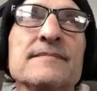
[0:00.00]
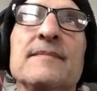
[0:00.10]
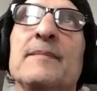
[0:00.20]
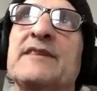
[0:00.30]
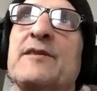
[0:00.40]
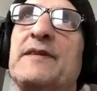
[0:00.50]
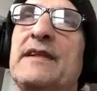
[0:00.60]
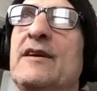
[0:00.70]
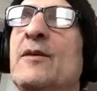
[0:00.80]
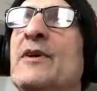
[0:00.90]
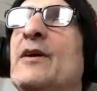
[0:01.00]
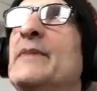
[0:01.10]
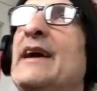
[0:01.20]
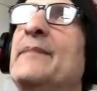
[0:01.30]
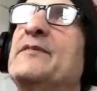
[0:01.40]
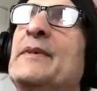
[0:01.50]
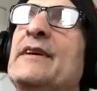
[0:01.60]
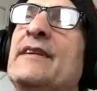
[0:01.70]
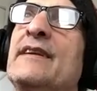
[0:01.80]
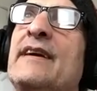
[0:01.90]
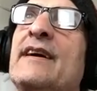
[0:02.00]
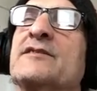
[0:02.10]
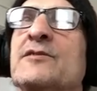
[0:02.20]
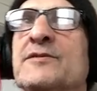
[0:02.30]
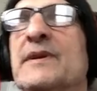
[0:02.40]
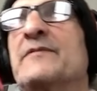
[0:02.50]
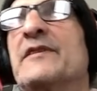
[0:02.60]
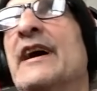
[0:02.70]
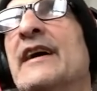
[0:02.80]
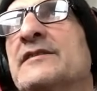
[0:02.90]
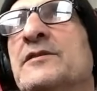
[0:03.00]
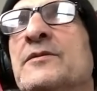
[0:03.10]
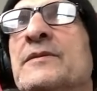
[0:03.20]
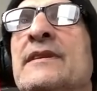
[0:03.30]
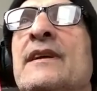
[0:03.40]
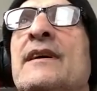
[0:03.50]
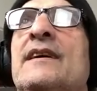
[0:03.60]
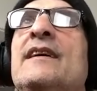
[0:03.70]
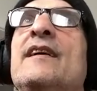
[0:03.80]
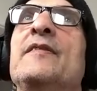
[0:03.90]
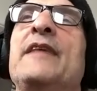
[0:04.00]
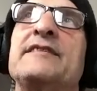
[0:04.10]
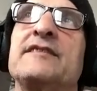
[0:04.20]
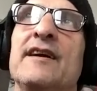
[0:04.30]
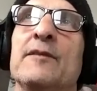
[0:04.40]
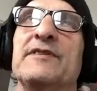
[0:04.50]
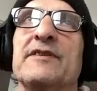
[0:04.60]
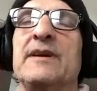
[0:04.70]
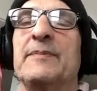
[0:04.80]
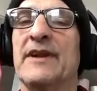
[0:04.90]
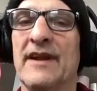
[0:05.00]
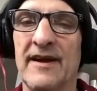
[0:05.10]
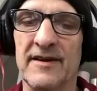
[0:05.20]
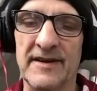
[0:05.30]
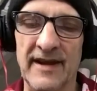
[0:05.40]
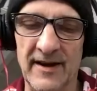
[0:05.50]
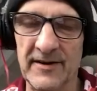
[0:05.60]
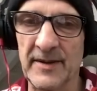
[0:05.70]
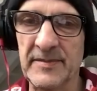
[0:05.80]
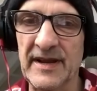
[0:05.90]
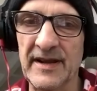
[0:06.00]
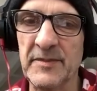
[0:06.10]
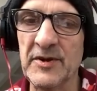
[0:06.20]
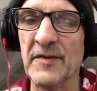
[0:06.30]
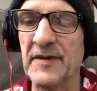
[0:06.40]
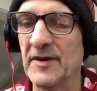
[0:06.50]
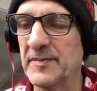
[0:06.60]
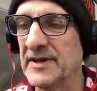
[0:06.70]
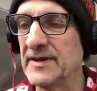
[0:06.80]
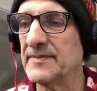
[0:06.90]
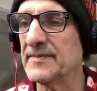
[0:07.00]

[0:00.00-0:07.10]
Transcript: mesothelioma on my abdomen, and I got surgery for that too. And that's kind of what they're keeping an eye on now. And I'm getting immunotherapy.